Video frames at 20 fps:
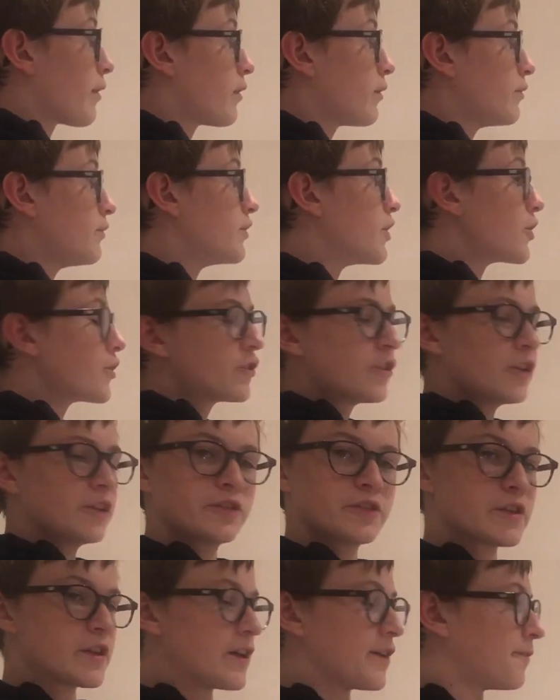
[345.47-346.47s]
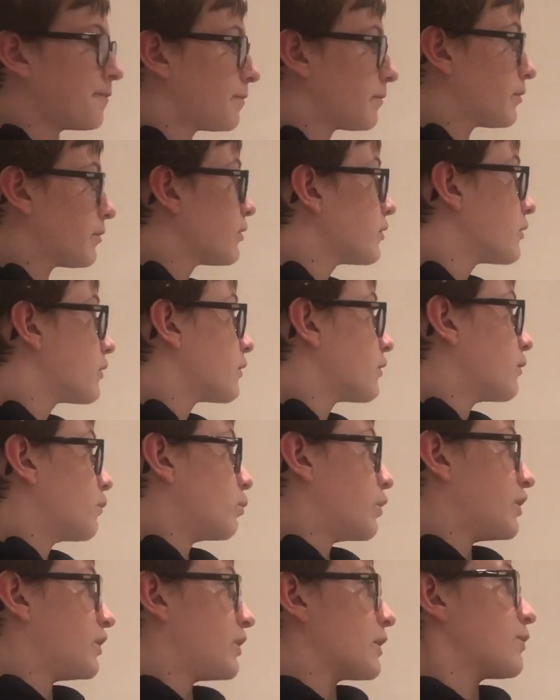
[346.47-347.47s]
Notice that if
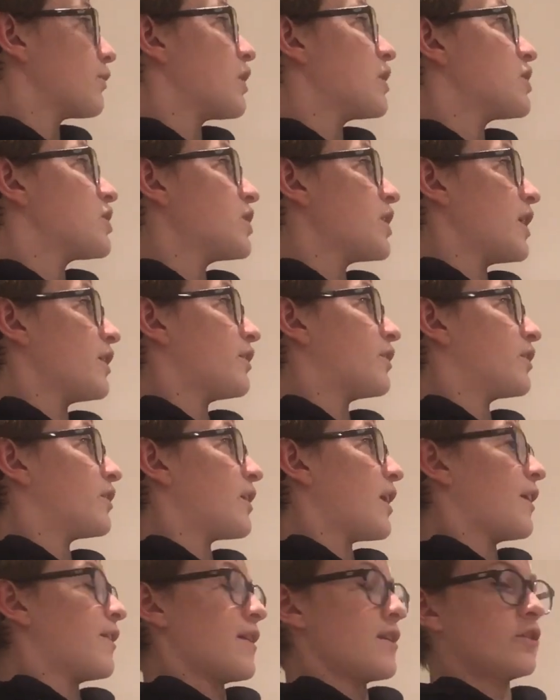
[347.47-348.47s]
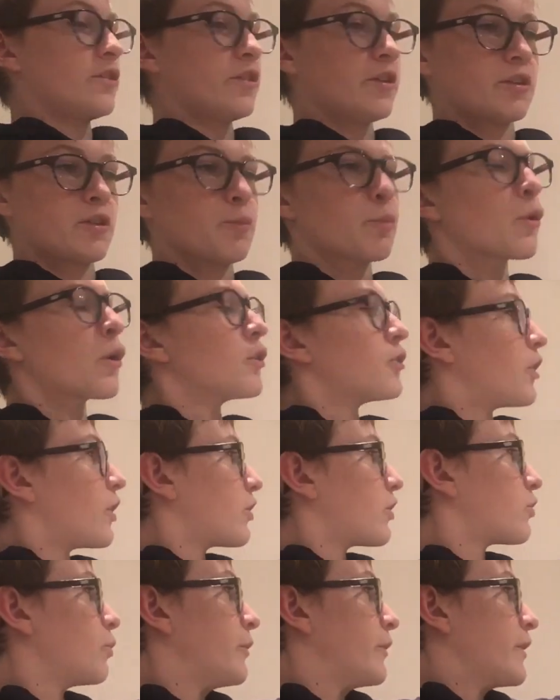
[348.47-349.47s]
we differentiated and then took the
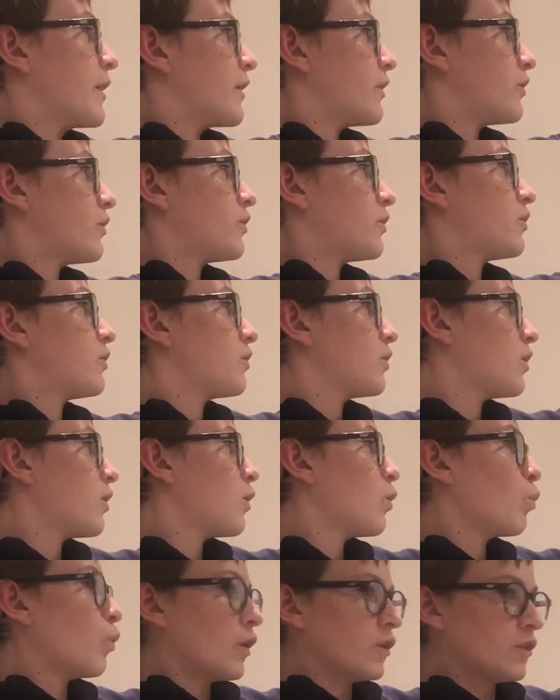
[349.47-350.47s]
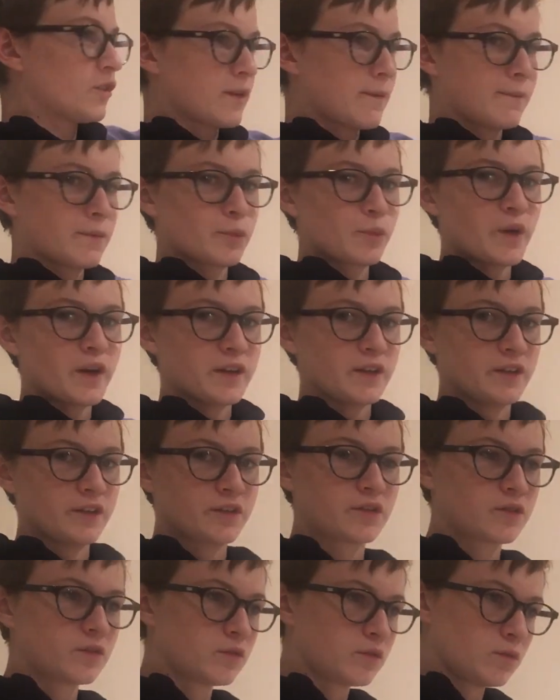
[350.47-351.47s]
product, we'd get 1 times 1 is
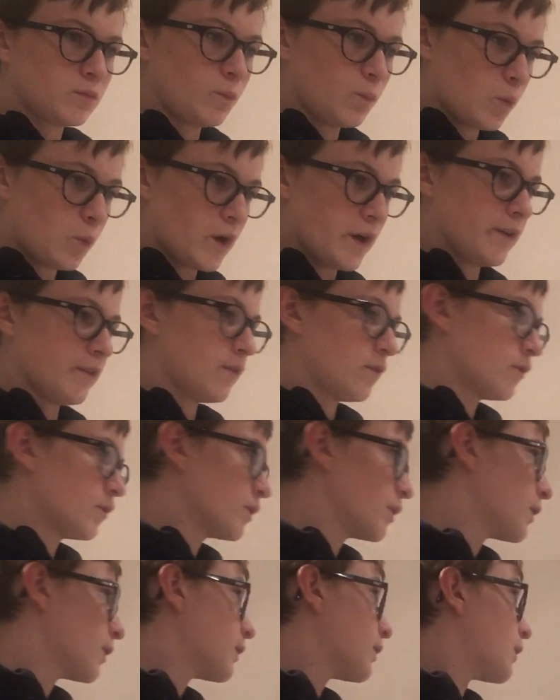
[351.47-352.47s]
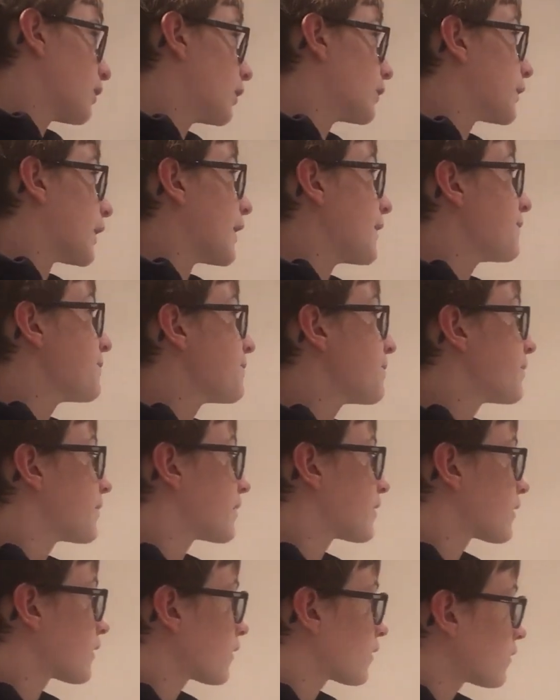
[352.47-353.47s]
1. Okay?
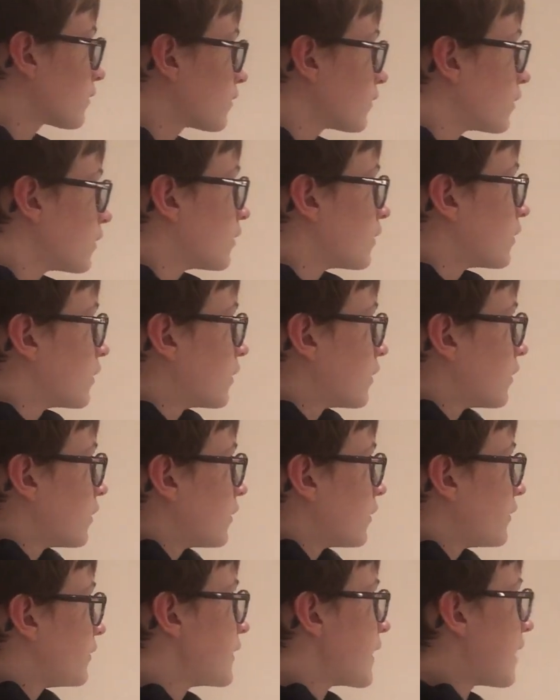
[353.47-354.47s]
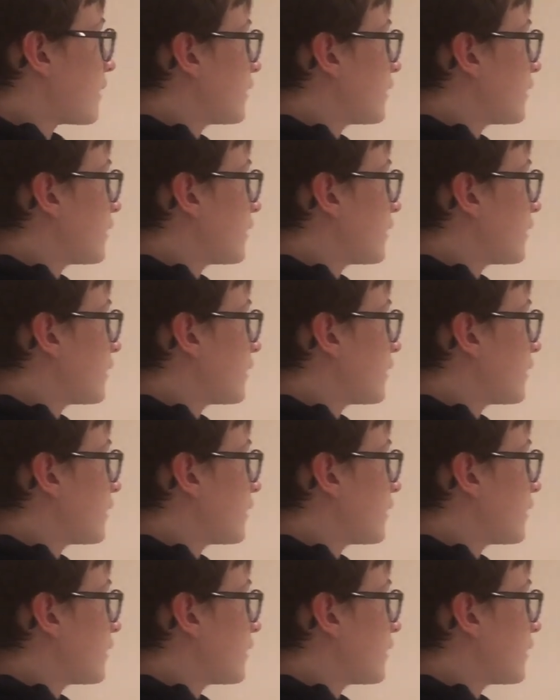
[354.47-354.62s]
Now